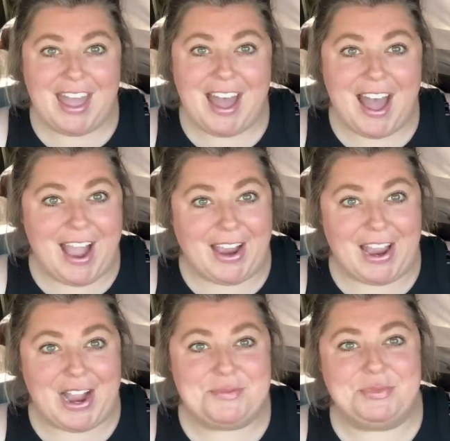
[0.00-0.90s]
Hi,
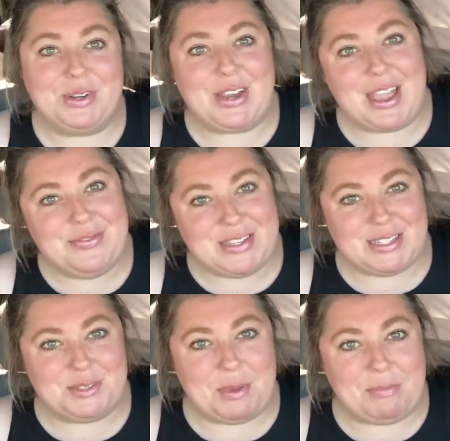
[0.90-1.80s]
I'm Brooke and this
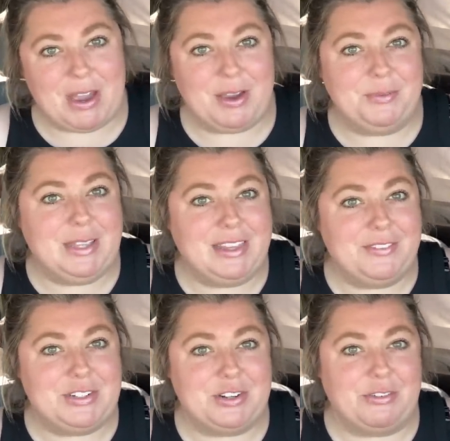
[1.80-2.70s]
is Pippa, and we
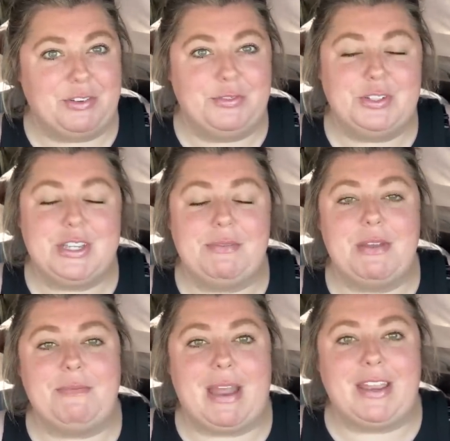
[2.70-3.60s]
live in travel full-time
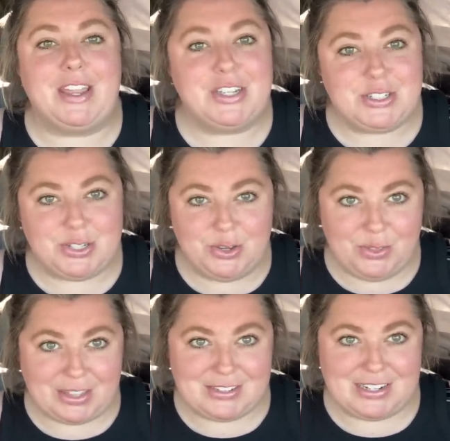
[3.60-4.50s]
in my
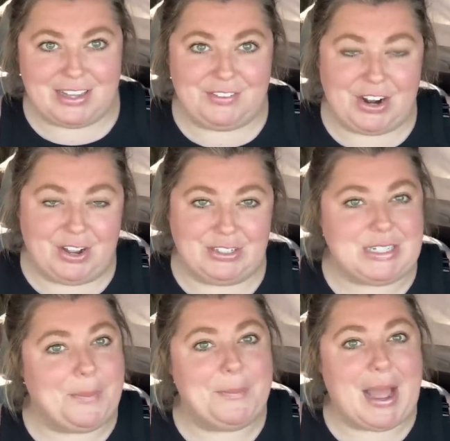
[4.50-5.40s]
2011
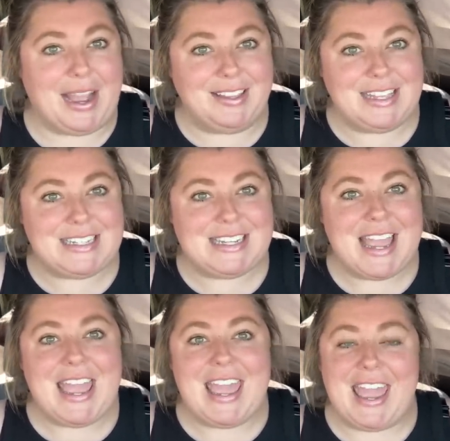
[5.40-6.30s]
Honda Pilot,
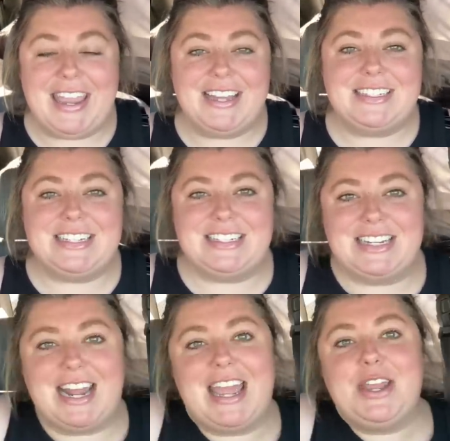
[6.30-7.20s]
and
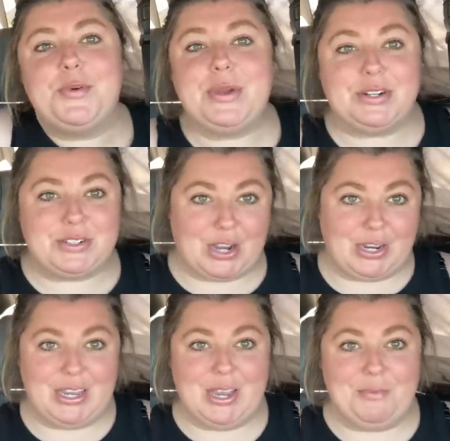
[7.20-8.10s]
today we are
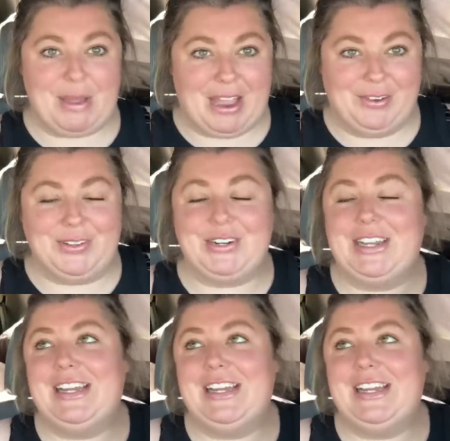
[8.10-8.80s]
talking about